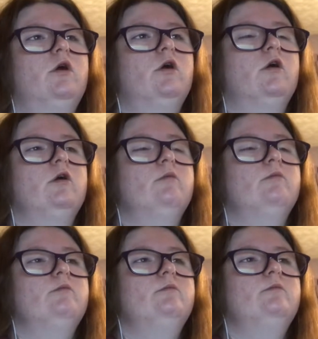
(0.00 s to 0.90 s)
Um,
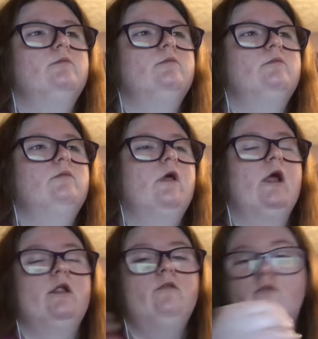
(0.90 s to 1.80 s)

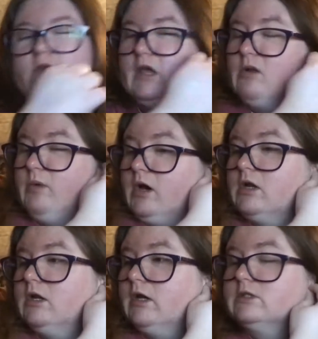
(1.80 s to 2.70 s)
I didn't forget
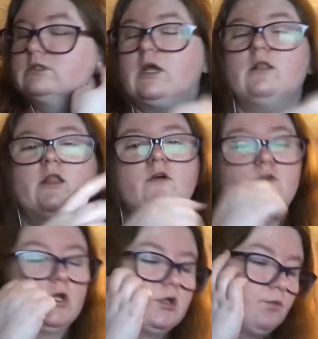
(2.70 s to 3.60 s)
about it, I just, I
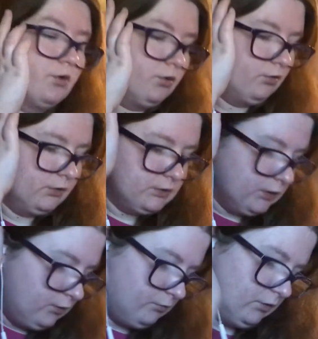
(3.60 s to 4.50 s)
left it because I wanted to go to
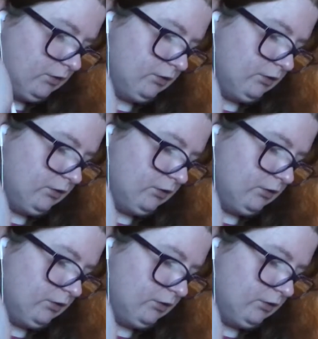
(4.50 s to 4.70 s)
sleep.